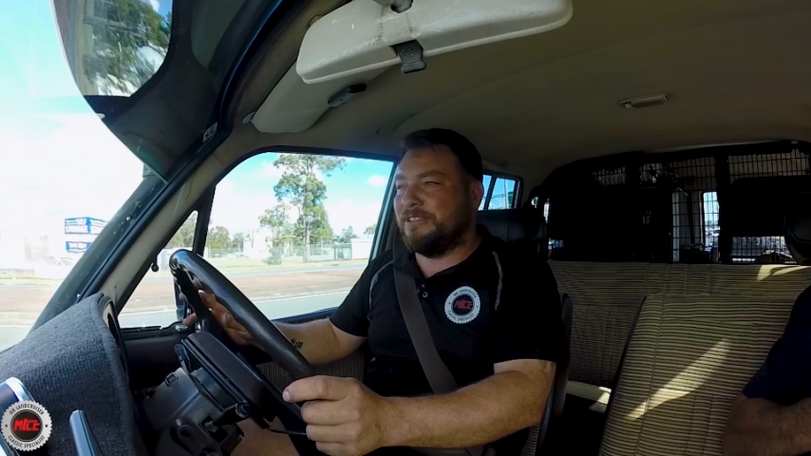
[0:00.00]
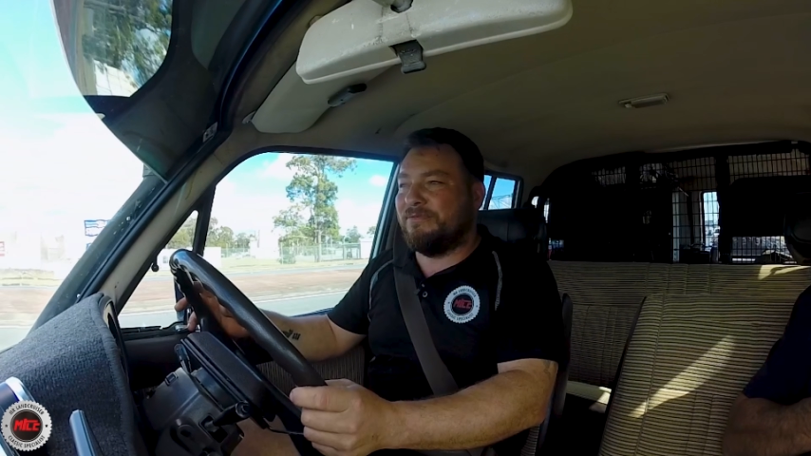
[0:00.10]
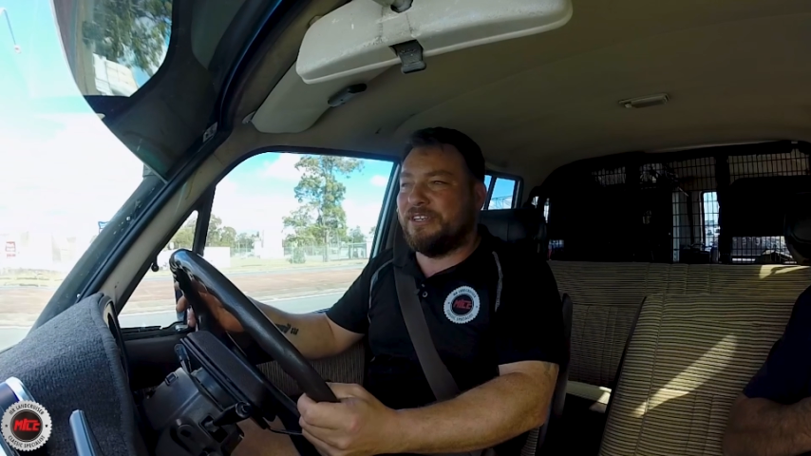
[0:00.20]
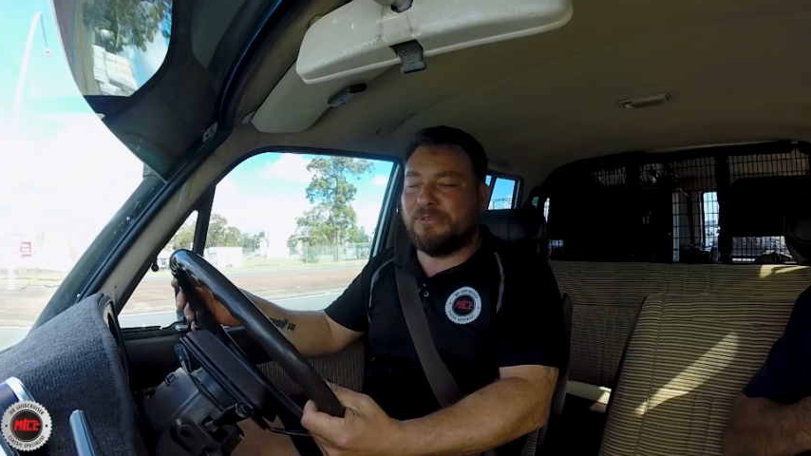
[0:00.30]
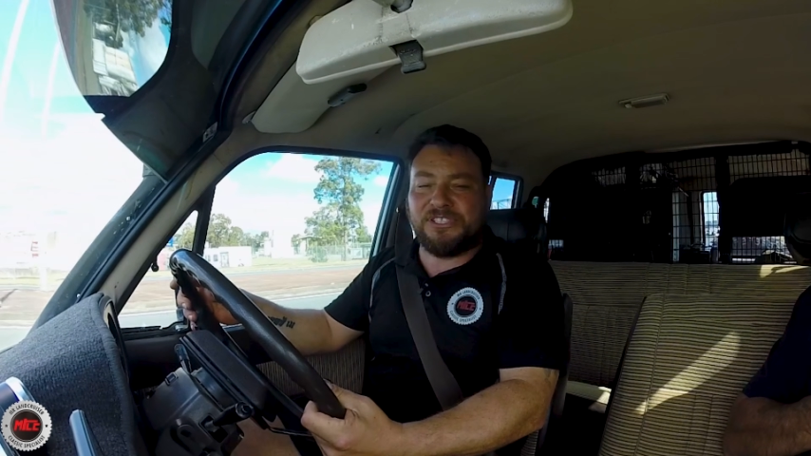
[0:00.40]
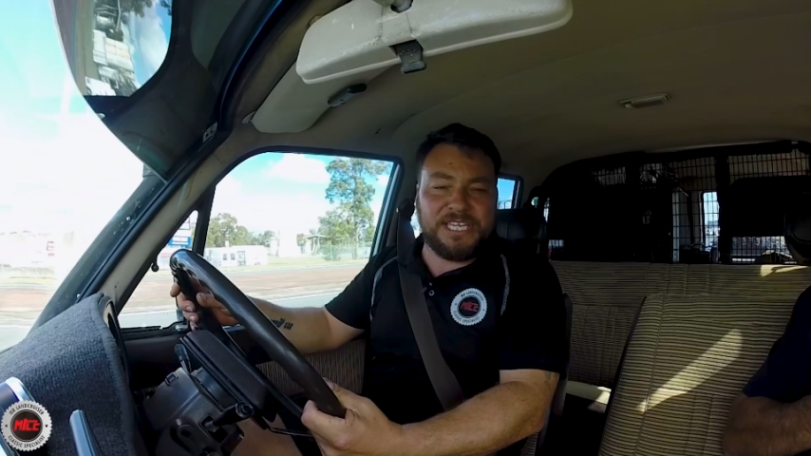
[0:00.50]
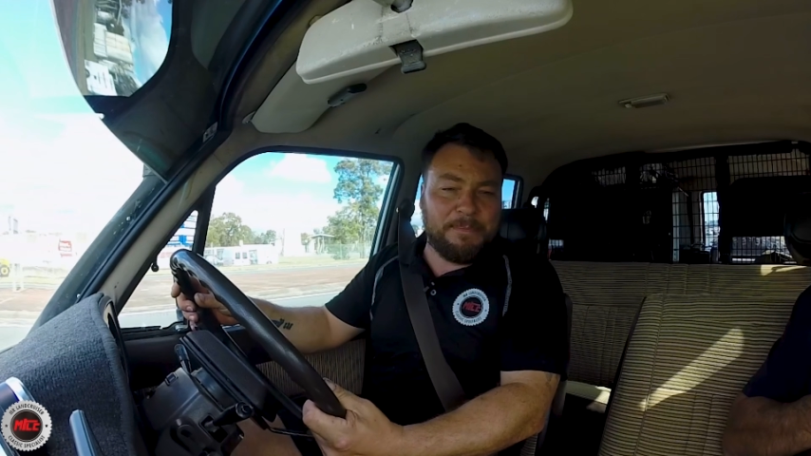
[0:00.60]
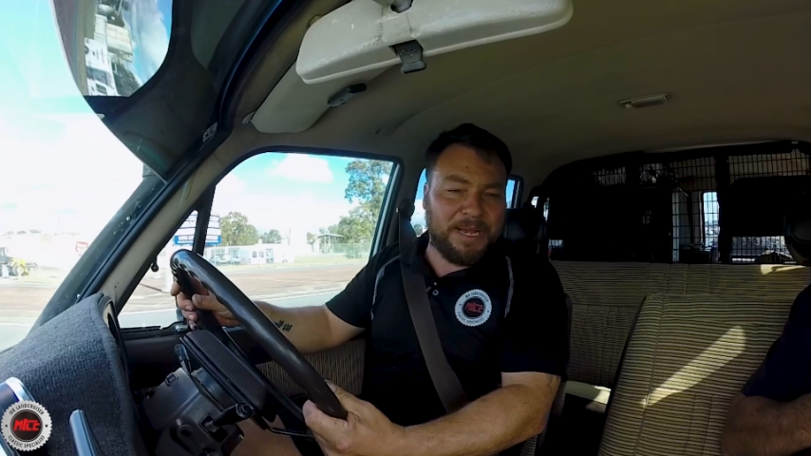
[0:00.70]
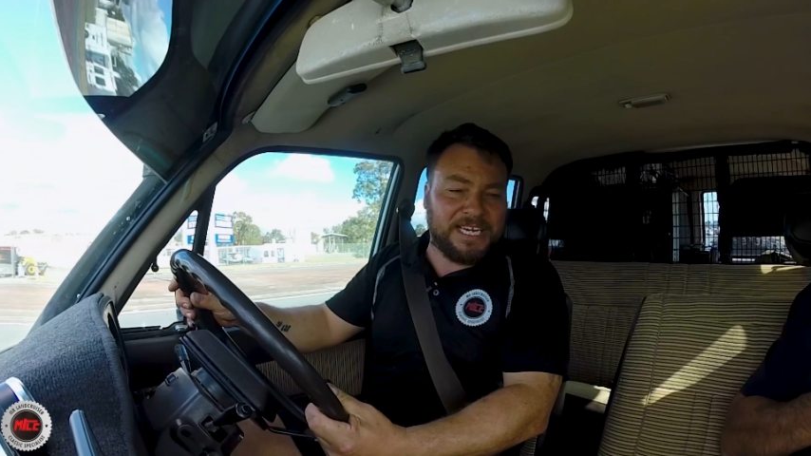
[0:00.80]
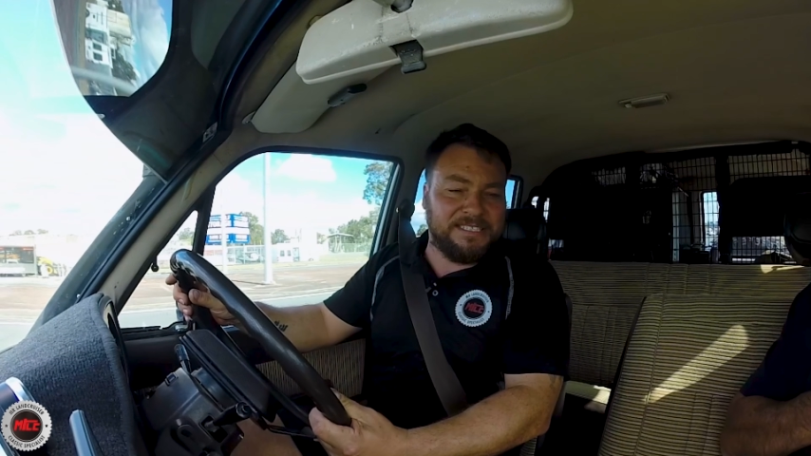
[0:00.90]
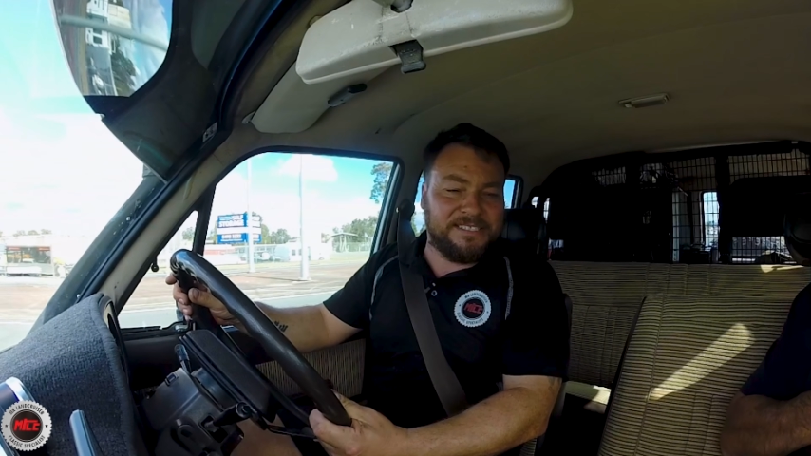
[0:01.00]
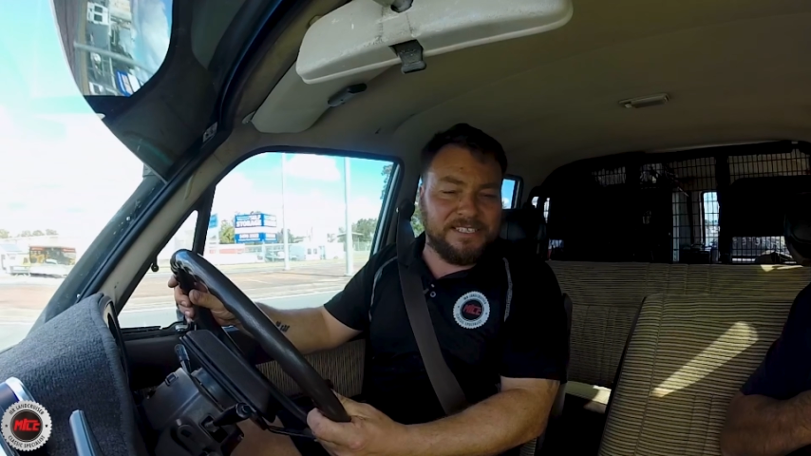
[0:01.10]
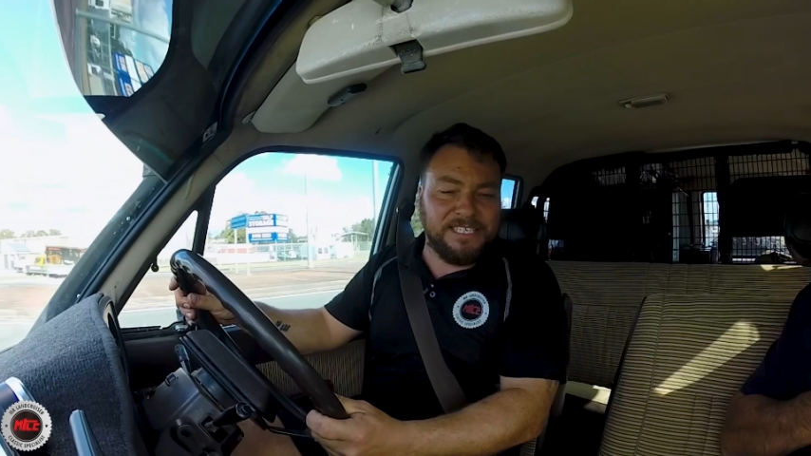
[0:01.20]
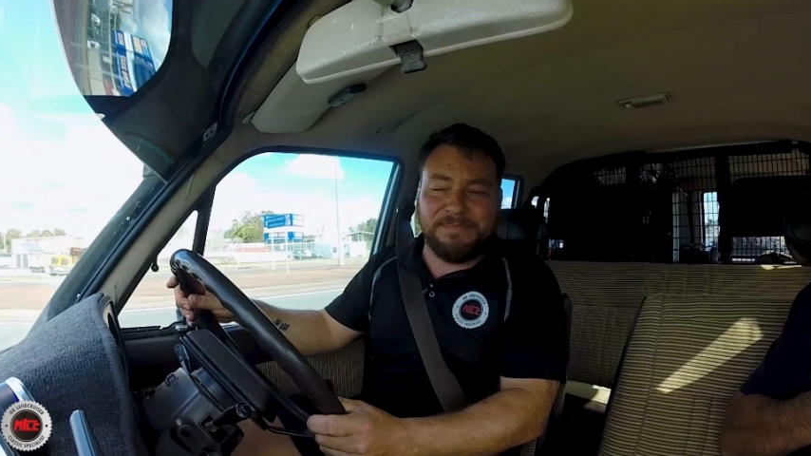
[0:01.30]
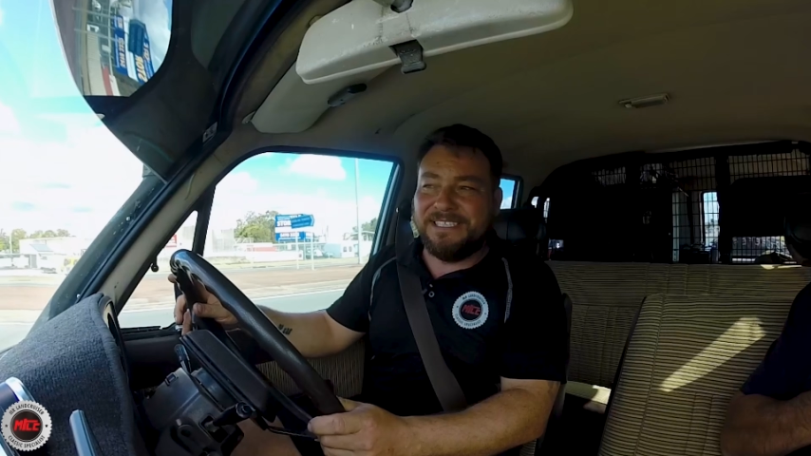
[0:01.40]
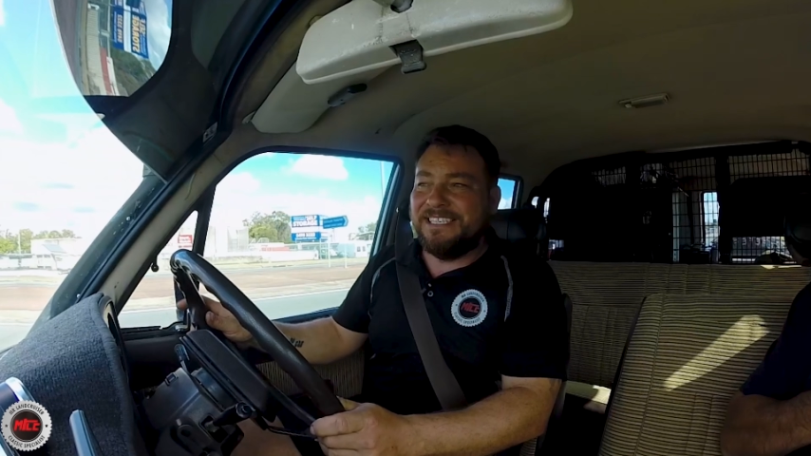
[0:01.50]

a real step back in time.